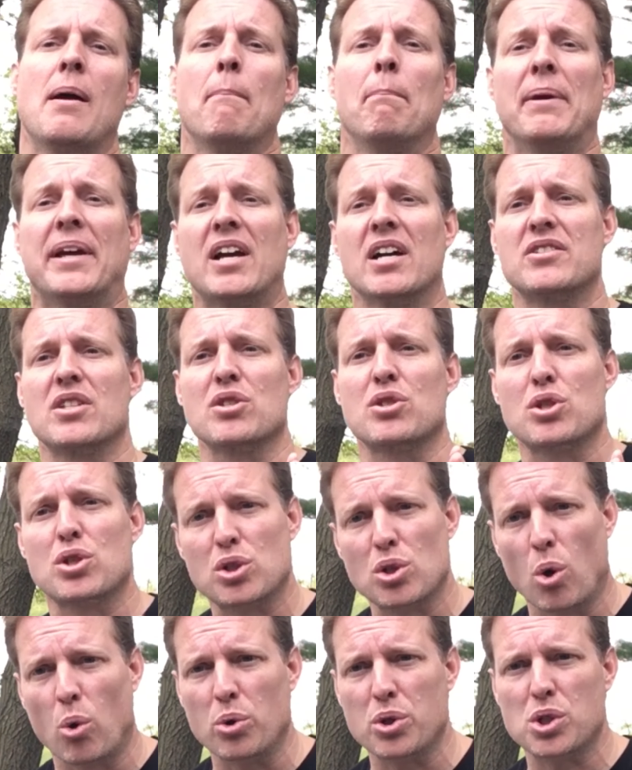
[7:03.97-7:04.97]
Because it's
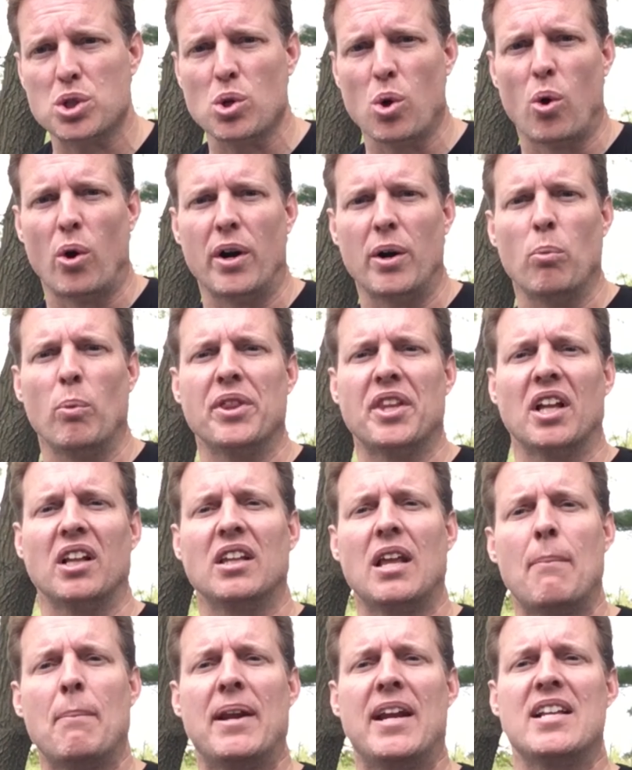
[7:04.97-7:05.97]
so short with the
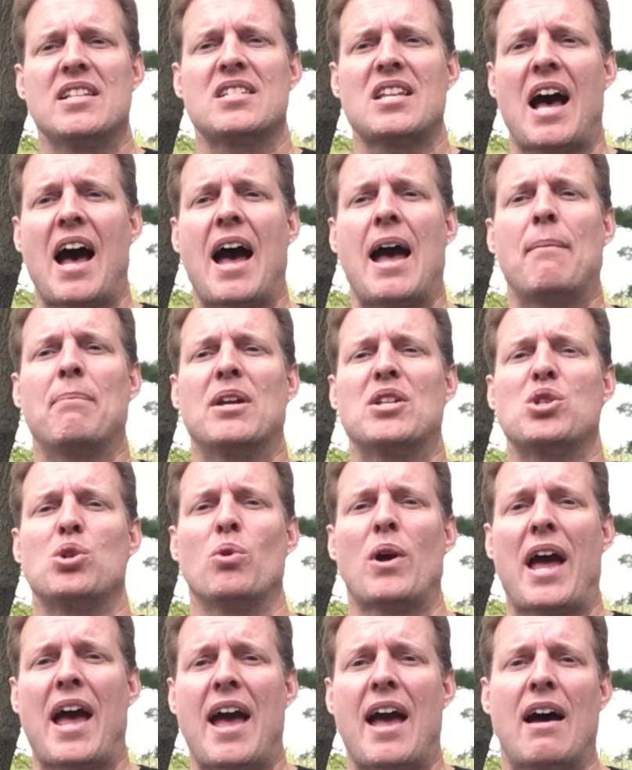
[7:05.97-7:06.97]
limited time that you
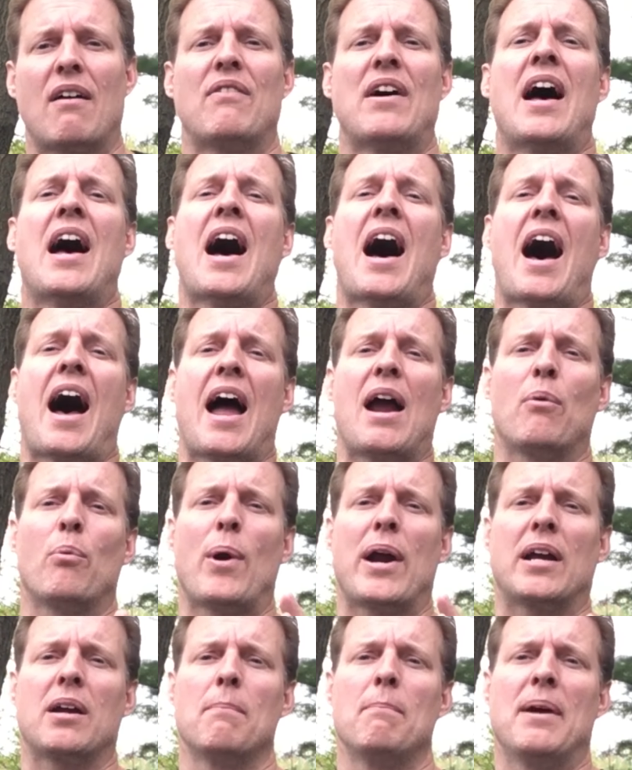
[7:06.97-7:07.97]
have, I
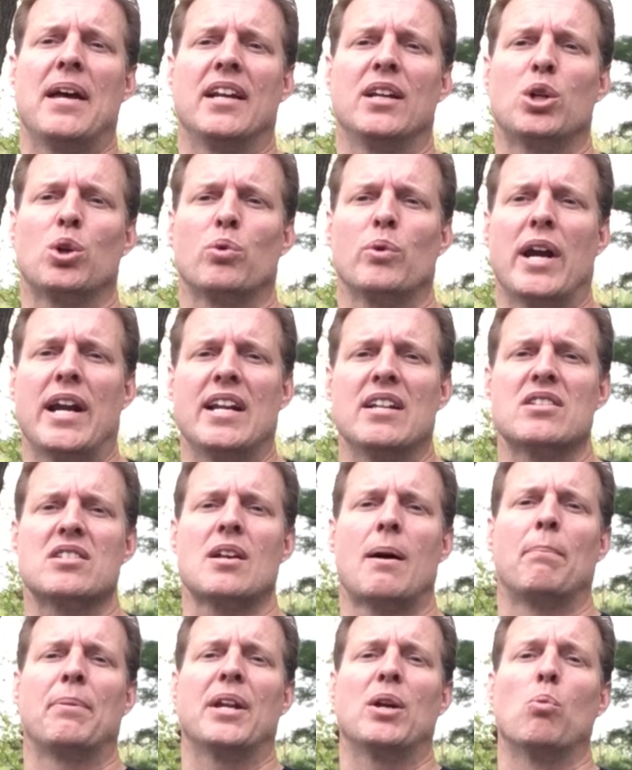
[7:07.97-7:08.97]
recommend creating
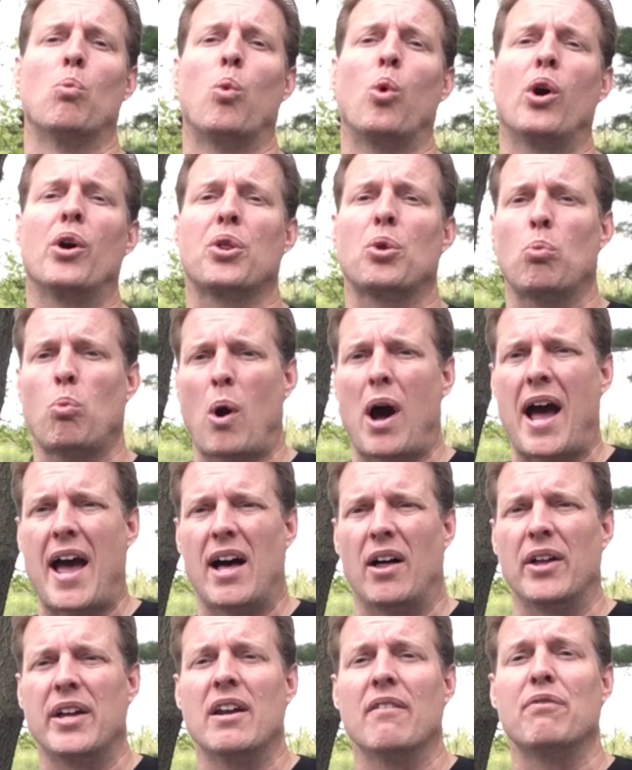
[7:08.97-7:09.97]
something
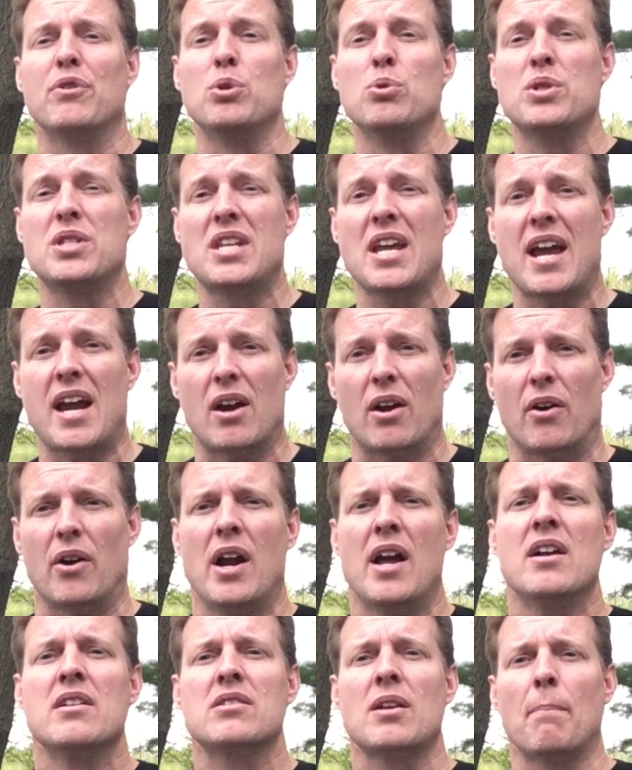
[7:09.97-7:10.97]
worthwhile, and if you dare,
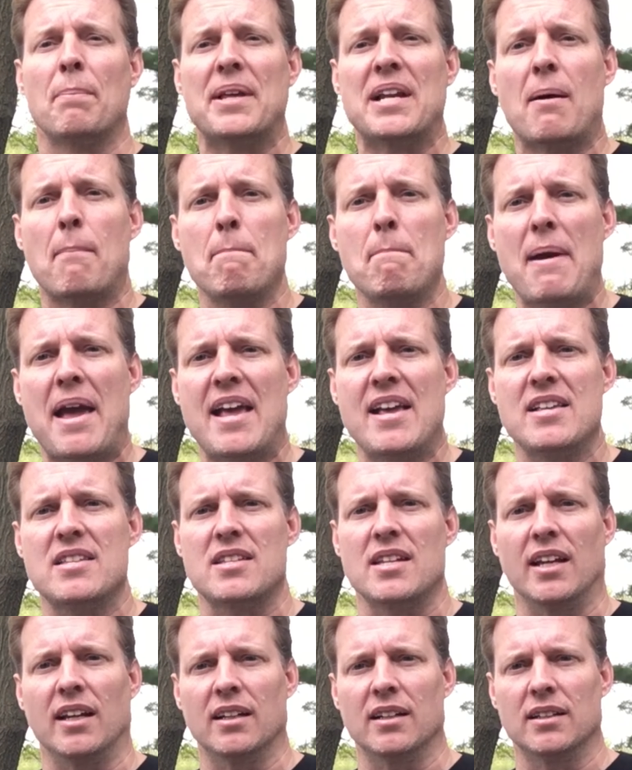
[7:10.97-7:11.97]
something amazing.